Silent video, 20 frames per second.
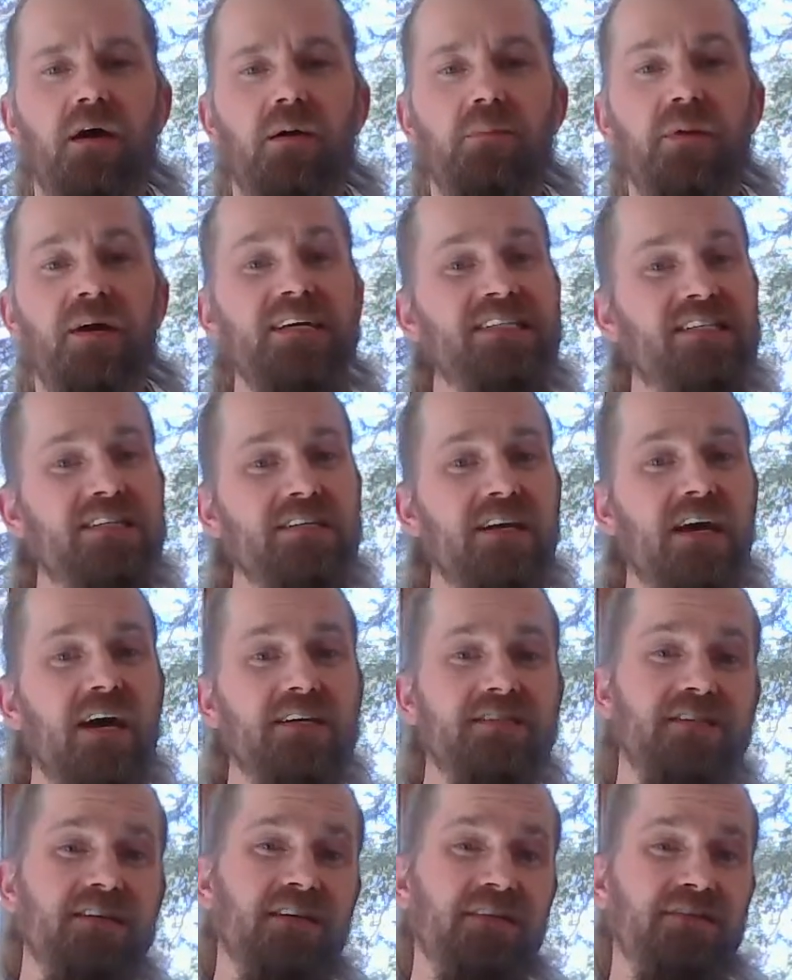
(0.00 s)
A
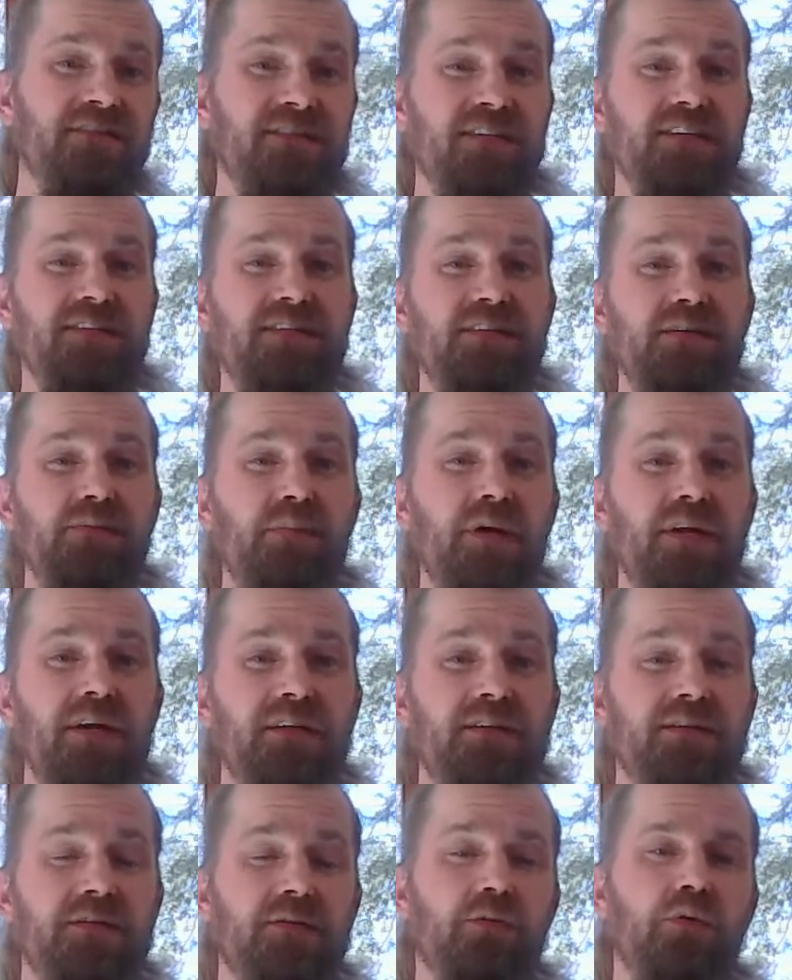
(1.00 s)
siesta of 60
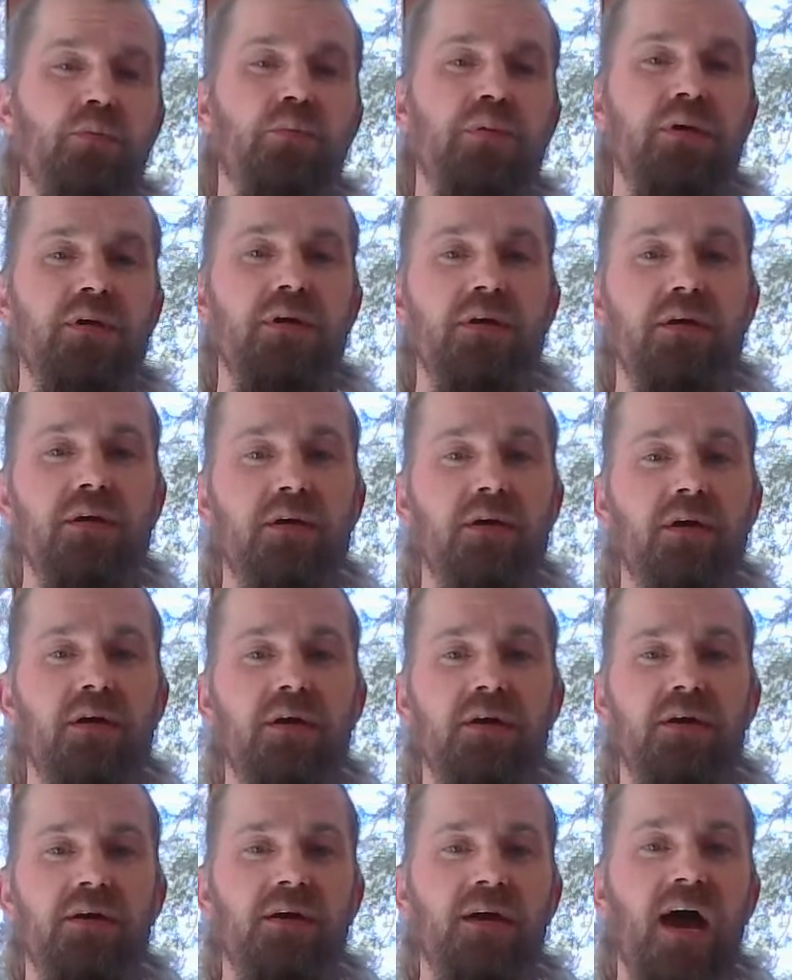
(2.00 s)
minutes would be
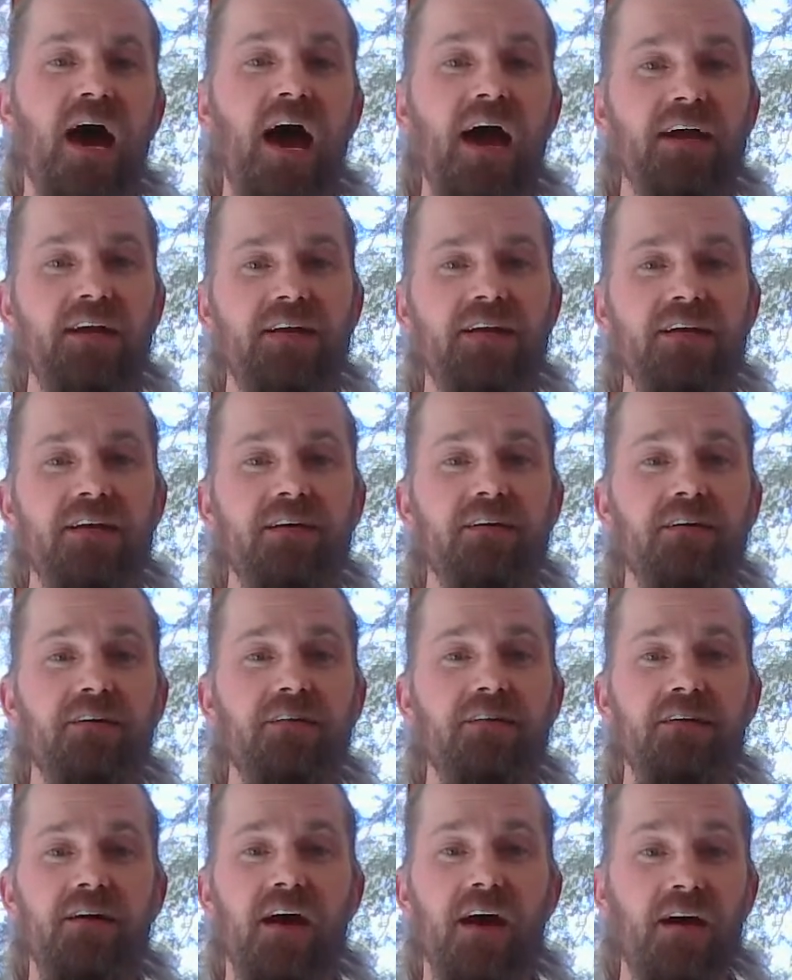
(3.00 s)

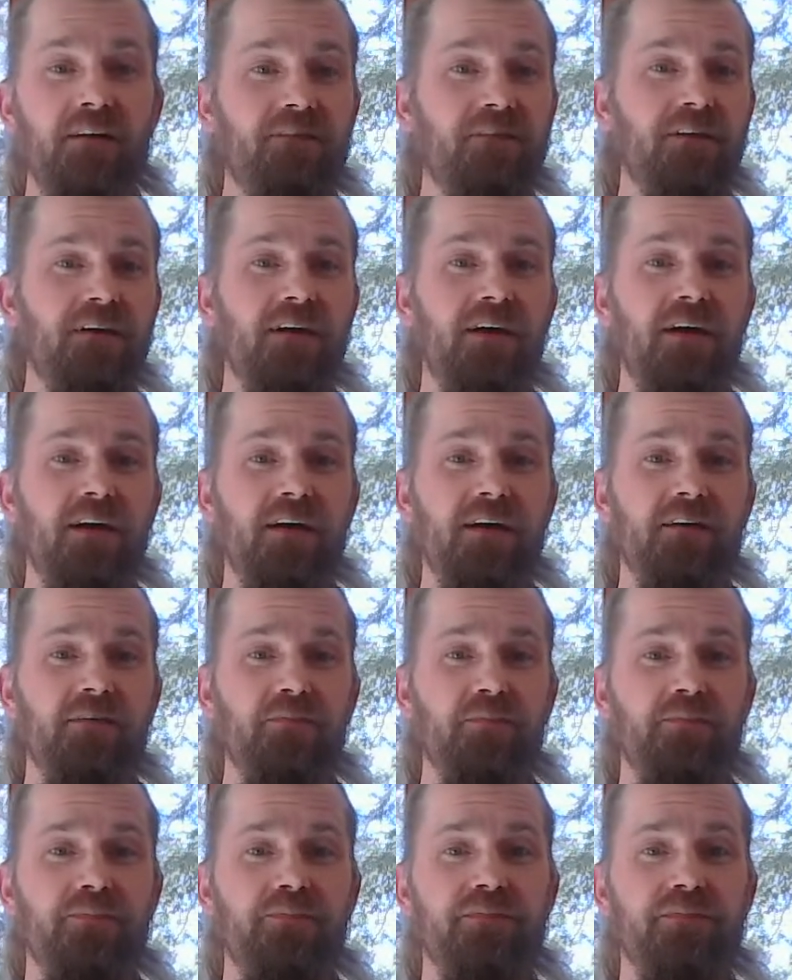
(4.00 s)
ideal every day
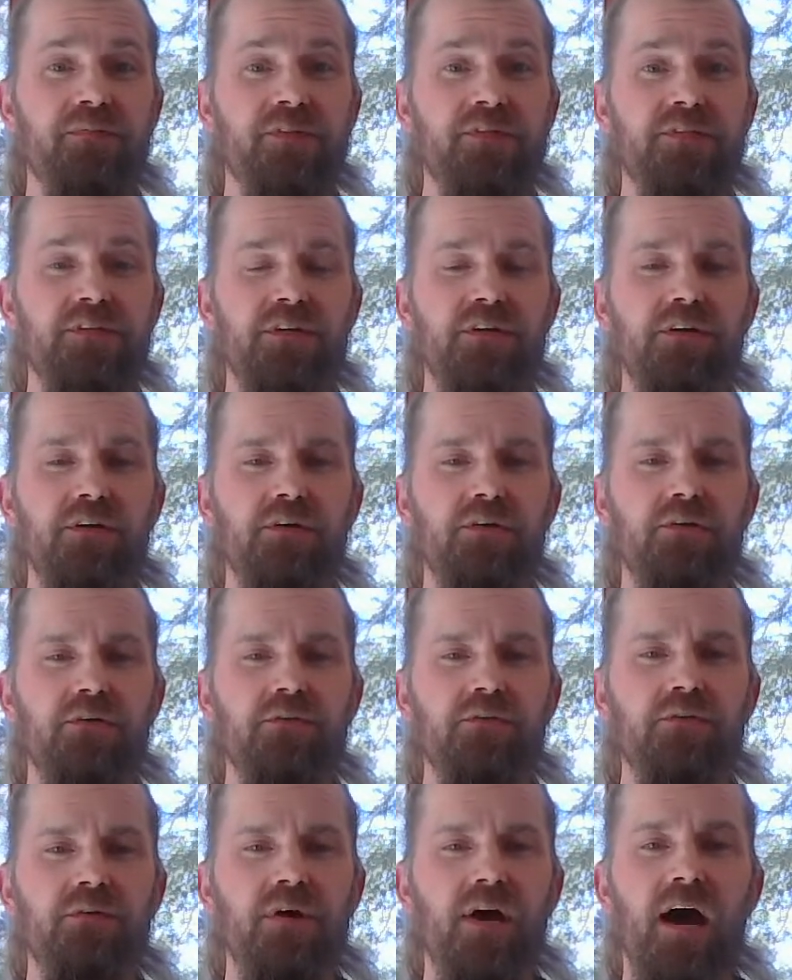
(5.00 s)
to do.